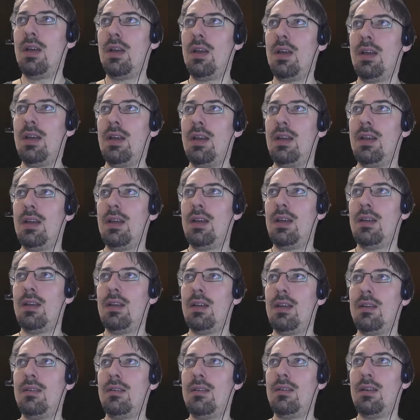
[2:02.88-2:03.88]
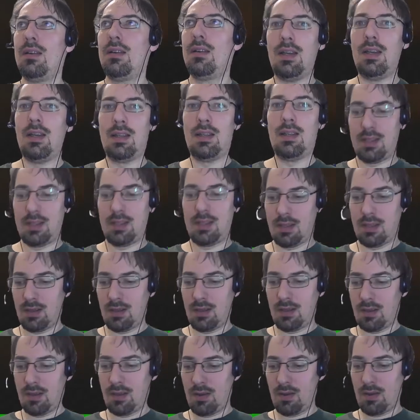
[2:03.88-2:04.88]
is
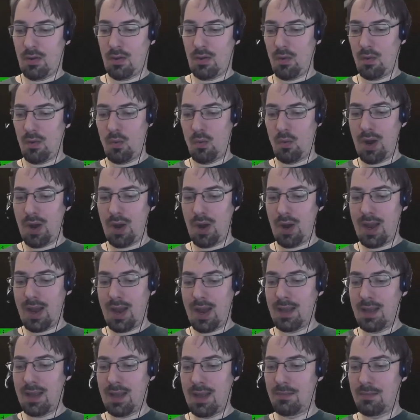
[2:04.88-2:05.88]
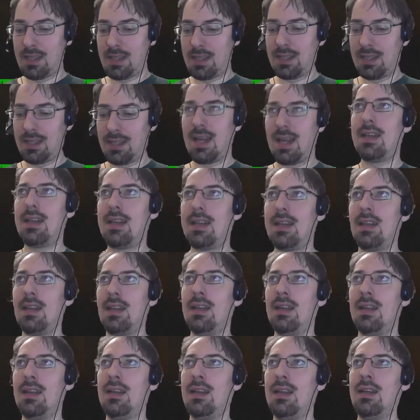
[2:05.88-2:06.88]
YMStat, that
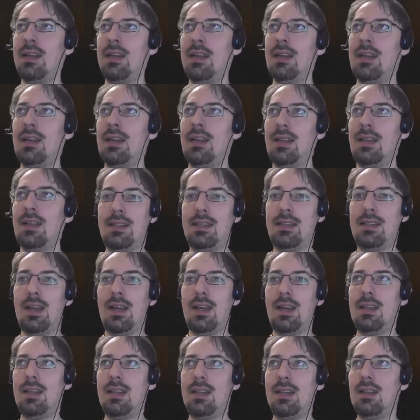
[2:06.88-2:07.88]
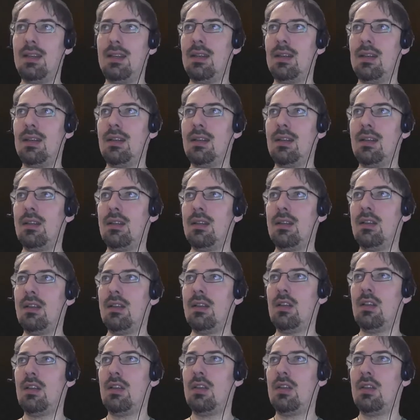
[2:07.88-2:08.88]
shows us, as
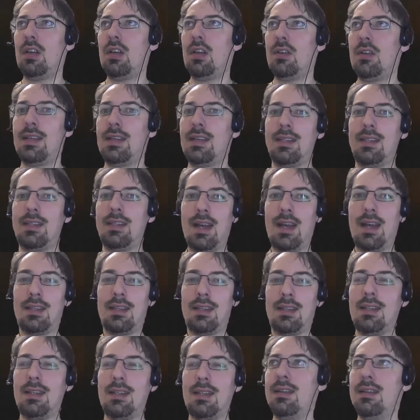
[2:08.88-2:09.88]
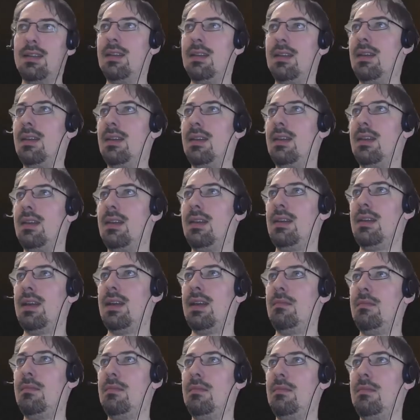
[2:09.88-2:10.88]
the name
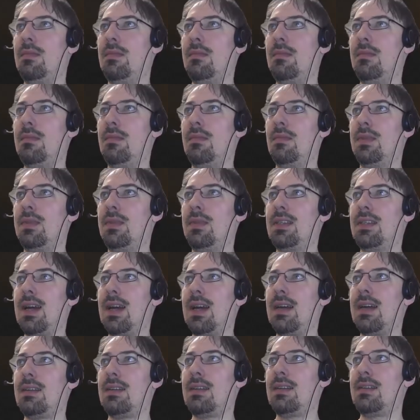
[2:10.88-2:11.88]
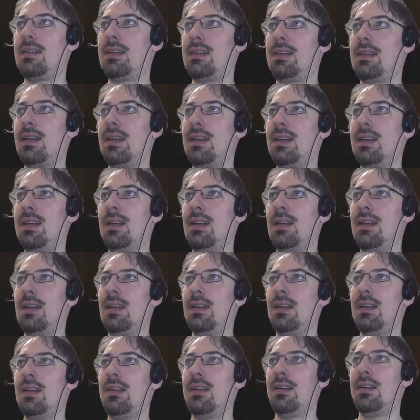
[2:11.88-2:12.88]
says, statistics
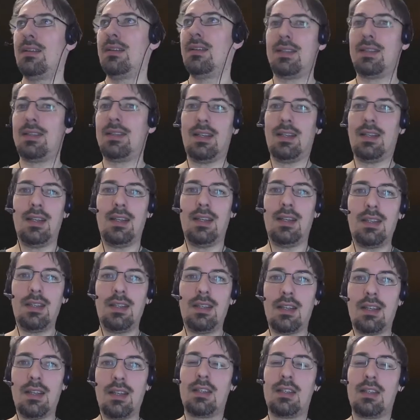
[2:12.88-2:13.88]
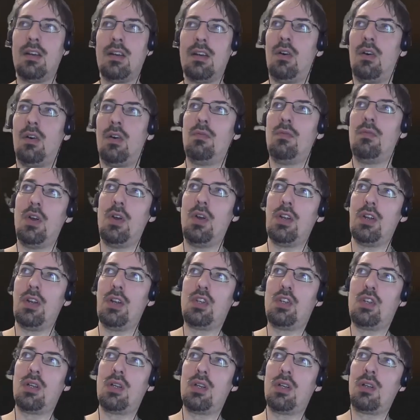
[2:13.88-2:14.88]
on the virtual
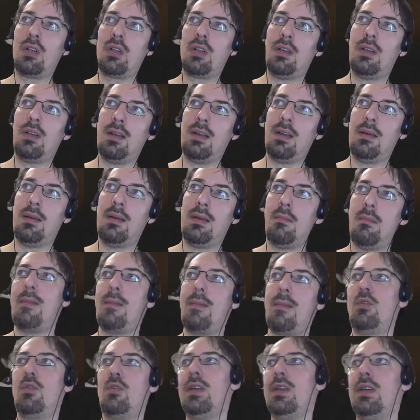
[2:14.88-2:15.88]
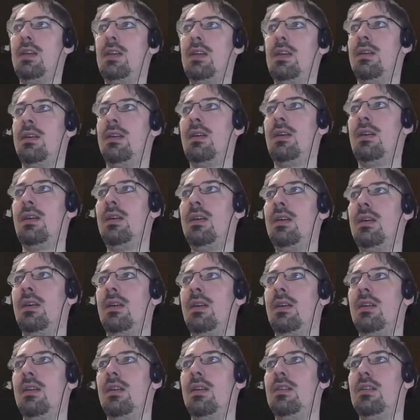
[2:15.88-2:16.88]
memory. So here
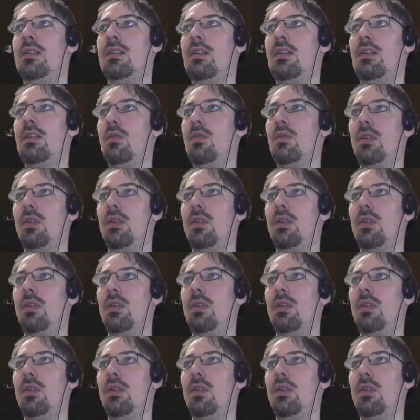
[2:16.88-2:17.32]
we have